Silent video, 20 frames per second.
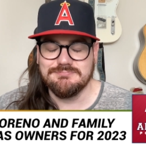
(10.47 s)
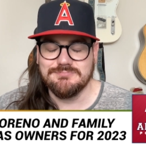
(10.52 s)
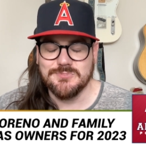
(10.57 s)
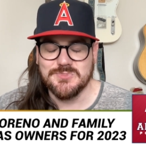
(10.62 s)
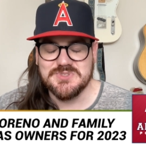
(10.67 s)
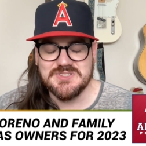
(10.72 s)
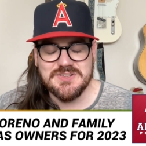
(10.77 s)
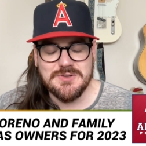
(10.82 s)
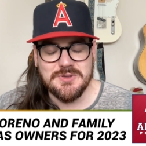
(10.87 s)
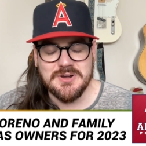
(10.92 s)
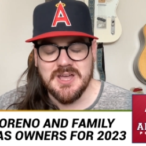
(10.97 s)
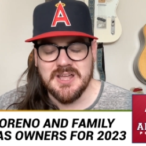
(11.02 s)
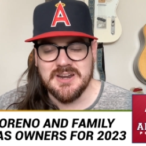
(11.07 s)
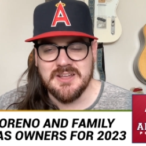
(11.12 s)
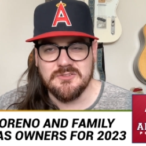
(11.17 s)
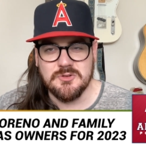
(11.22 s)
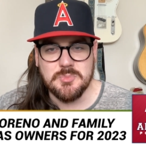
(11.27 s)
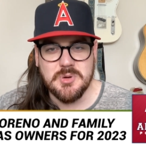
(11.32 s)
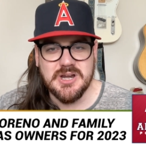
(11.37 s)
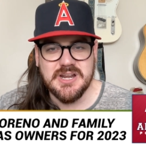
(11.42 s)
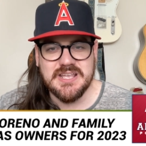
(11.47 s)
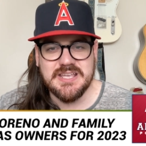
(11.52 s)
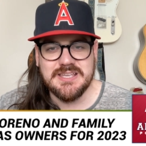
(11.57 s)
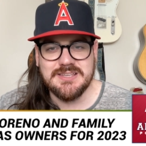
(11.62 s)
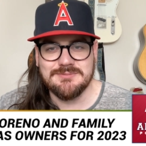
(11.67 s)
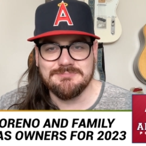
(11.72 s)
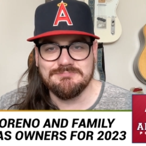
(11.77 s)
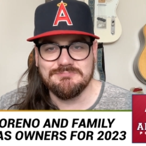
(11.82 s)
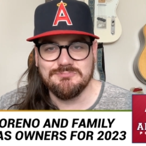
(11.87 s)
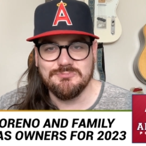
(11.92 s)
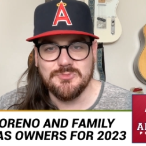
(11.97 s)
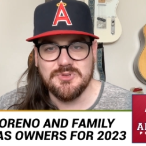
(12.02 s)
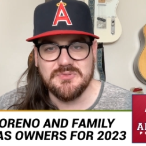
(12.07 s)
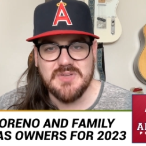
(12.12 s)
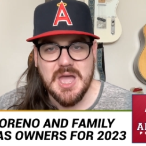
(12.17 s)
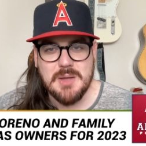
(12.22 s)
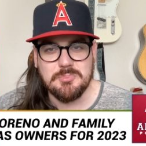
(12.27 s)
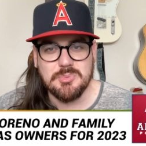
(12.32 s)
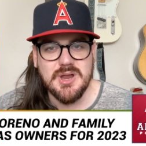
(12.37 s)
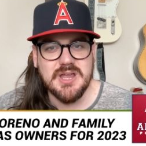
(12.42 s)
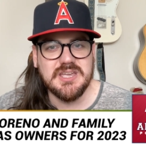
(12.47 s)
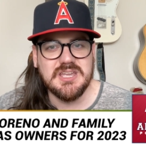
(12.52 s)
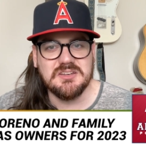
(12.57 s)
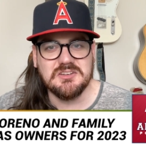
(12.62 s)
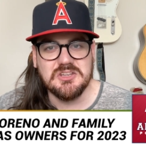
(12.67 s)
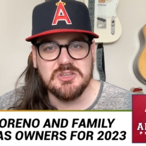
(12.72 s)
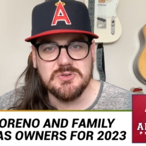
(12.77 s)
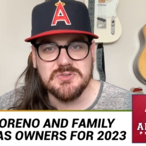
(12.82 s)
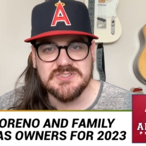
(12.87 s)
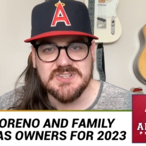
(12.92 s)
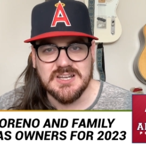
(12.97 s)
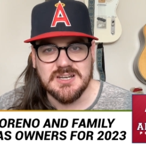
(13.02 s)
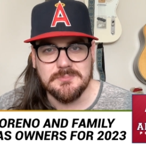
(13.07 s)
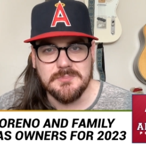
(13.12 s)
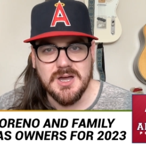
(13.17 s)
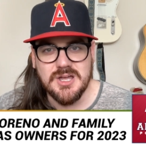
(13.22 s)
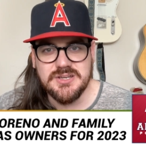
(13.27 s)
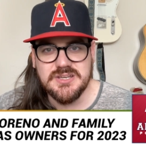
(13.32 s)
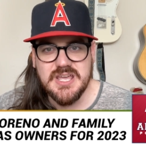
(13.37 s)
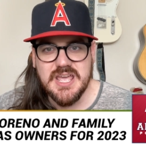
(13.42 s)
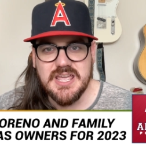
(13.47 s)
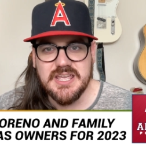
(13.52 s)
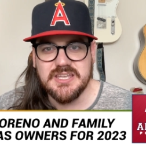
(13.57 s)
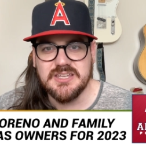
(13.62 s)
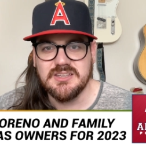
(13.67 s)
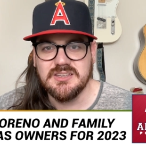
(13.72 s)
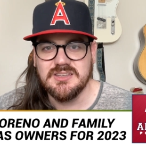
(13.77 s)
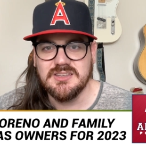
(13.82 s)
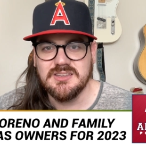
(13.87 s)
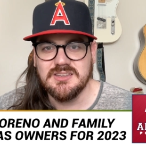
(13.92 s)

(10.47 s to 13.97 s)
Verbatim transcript: What's going on, everybody? We've got breaking news on a Monday.